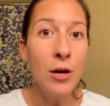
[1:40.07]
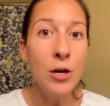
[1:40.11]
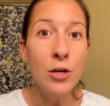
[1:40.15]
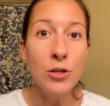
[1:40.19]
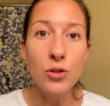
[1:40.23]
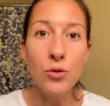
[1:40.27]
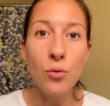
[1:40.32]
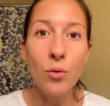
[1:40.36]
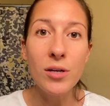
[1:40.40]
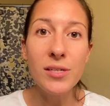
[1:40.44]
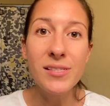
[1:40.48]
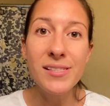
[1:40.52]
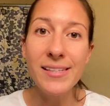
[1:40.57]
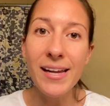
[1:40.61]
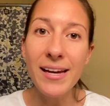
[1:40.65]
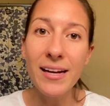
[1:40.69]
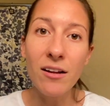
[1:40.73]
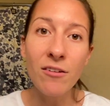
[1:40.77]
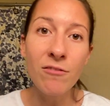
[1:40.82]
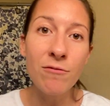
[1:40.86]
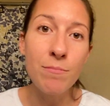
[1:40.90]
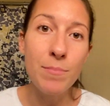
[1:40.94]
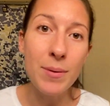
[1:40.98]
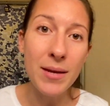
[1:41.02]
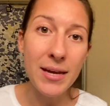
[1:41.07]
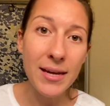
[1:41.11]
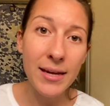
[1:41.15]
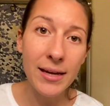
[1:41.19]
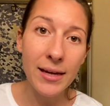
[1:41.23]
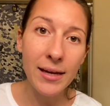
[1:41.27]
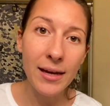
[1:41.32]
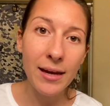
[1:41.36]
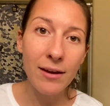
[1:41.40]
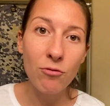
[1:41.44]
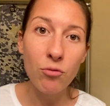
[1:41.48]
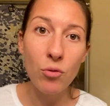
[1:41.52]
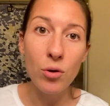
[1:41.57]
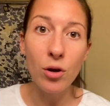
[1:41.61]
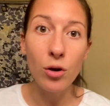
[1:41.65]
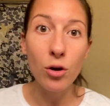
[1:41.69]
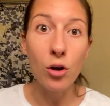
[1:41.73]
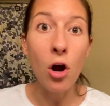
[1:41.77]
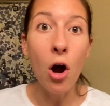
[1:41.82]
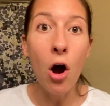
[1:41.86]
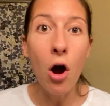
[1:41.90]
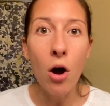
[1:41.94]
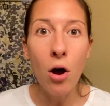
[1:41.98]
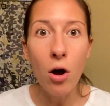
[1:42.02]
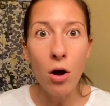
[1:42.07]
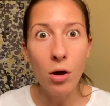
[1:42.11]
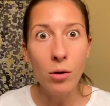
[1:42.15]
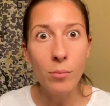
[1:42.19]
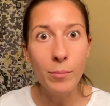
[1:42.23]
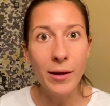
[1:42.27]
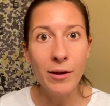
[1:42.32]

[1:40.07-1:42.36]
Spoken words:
So our state of being, if we are calm,